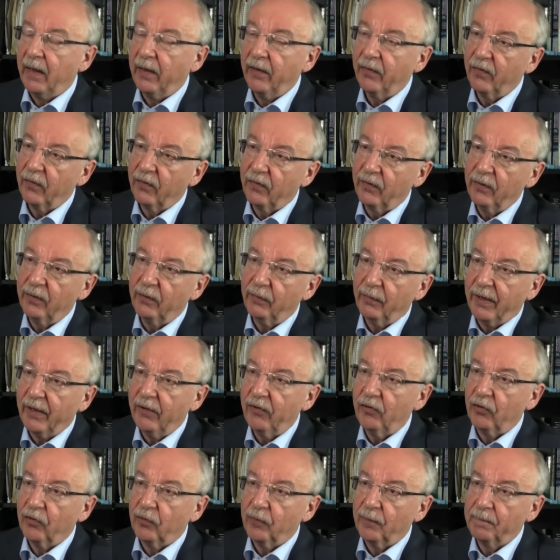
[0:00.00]
is a
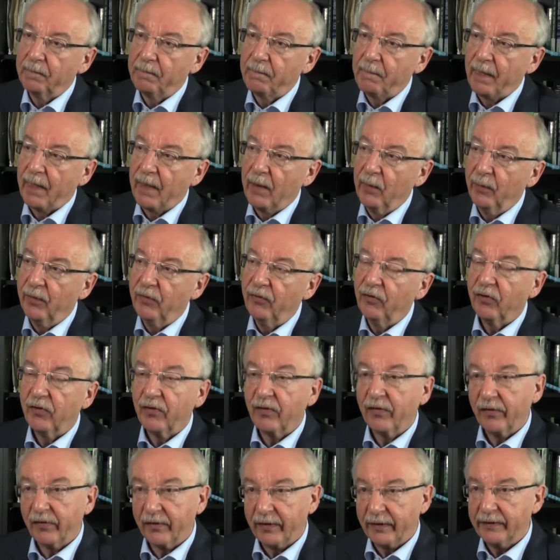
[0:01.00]
situation which
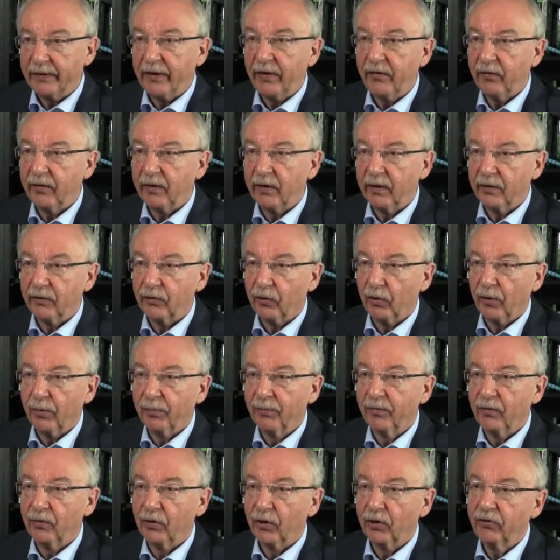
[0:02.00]
is in statistical
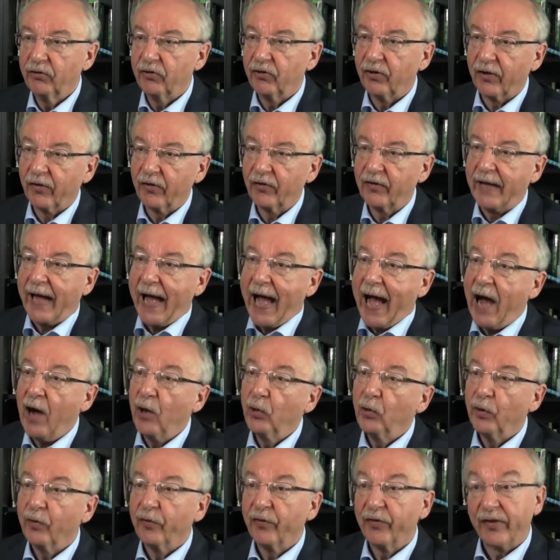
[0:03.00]
terms not just
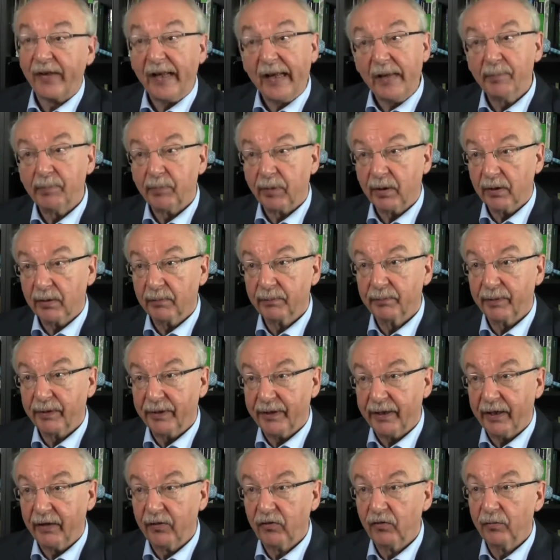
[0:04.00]
out of sample
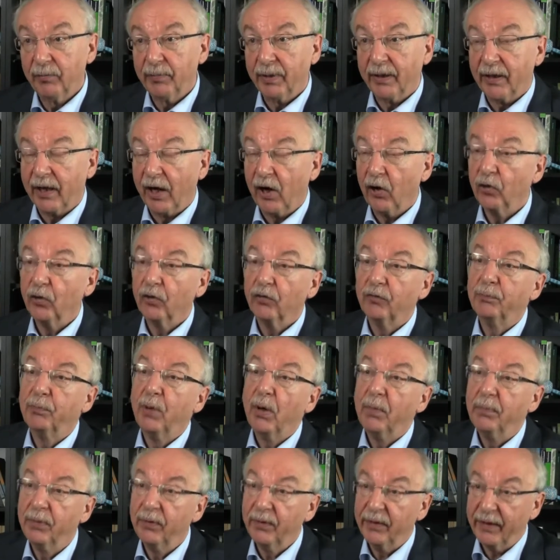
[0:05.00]
prediction, but out of
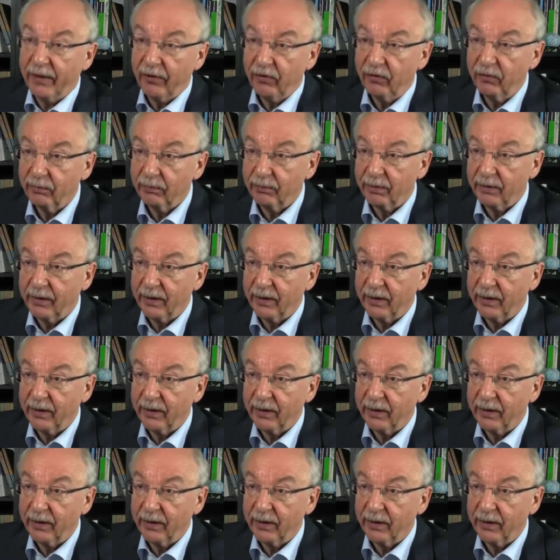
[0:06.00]
population